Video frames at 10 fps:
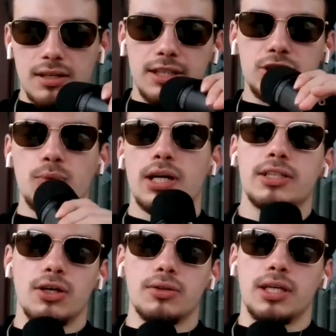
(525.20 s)
This is what I
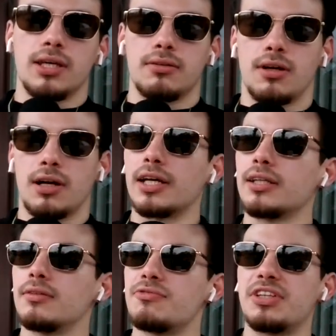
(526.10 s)
don't get. All right,
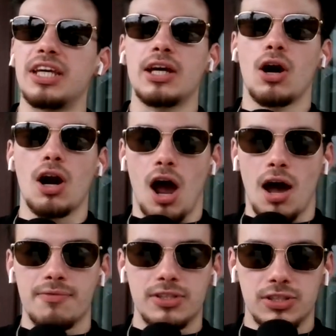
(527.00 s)
VAR
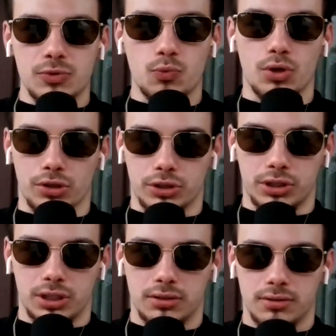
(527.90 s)
obviously
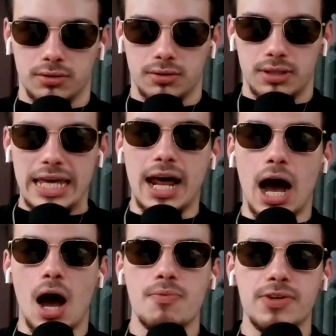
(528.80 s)
works. It
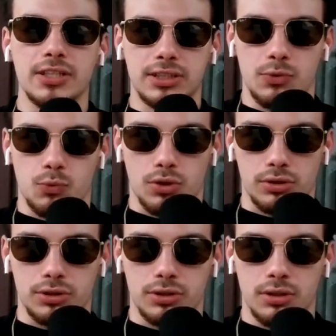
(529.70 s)
obviously
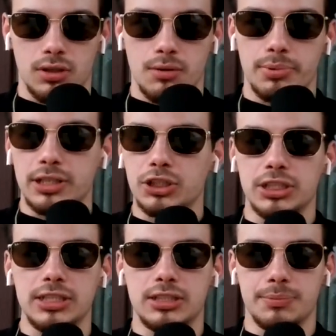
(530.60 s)
works, but it just
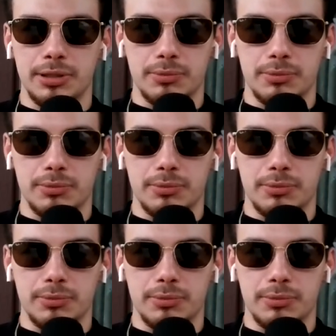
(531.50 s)
needs to be